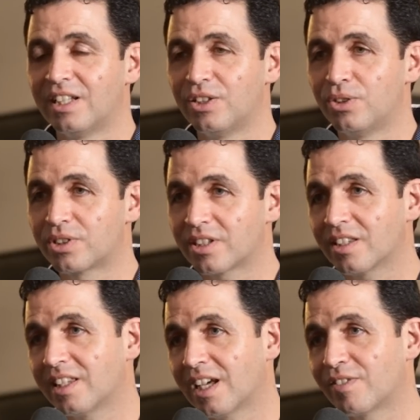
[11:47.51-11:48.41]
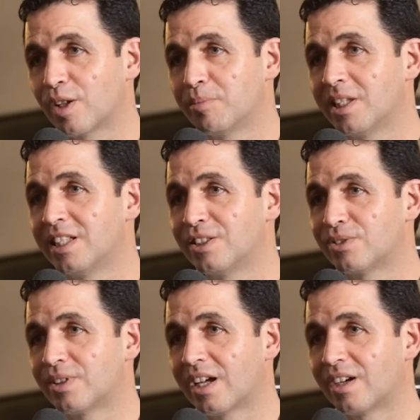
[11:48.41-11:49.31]
you suddenly have the ability
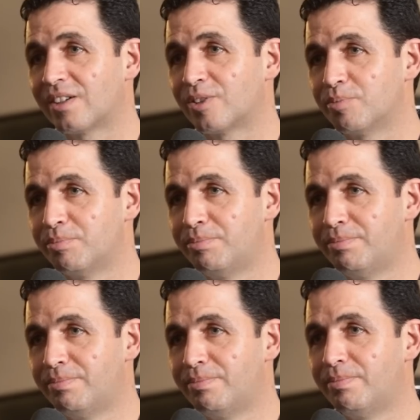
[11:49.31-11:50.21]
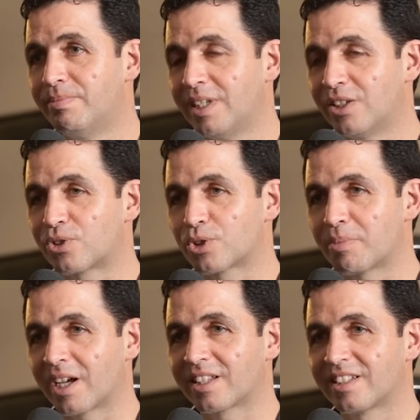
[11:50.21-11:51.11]
to now
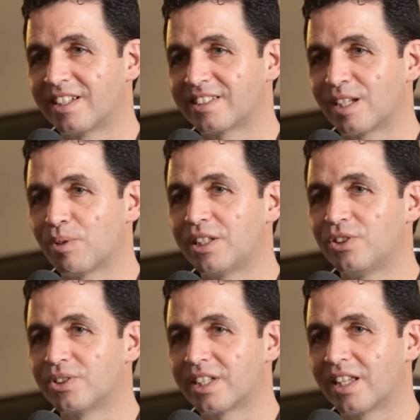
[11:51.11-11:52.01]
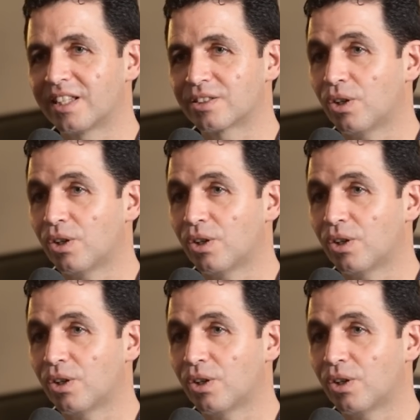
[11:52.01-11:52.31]
introspect and say, why did you say this?